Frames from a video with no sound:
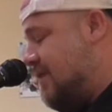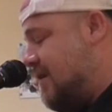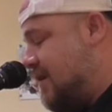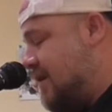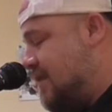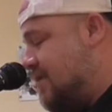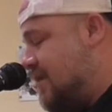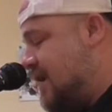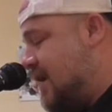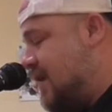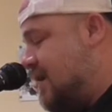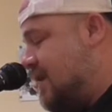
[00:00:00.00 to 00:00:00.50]

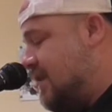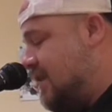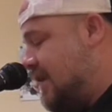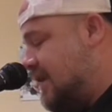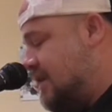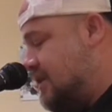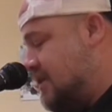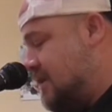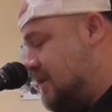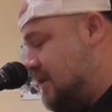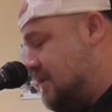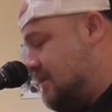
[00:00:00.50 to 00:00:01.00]
that
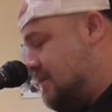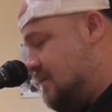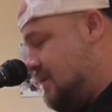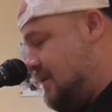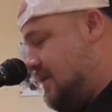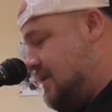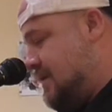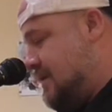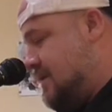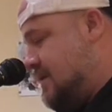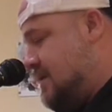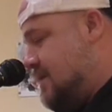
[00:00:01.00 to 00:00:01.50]
collection.
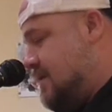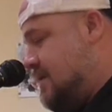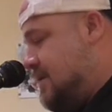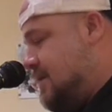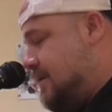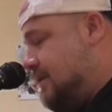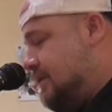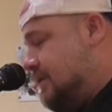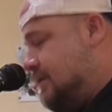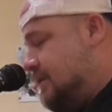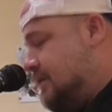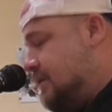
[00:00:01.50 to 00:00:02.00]

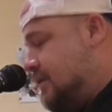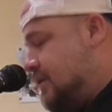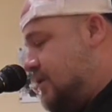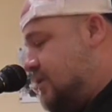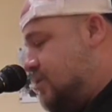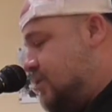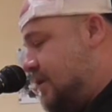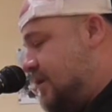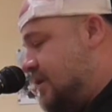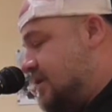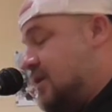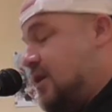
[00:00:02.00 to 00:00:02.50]

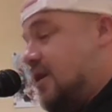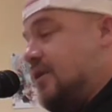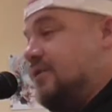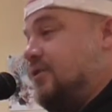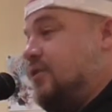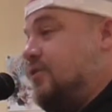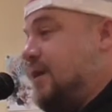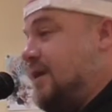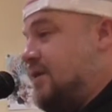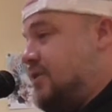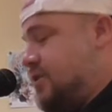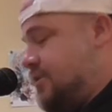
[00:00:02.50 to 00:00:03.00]
This one is
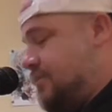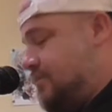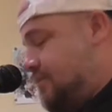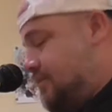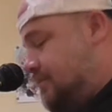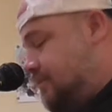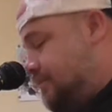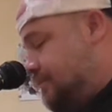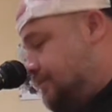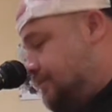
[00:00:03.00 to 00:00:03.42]
called Gresham.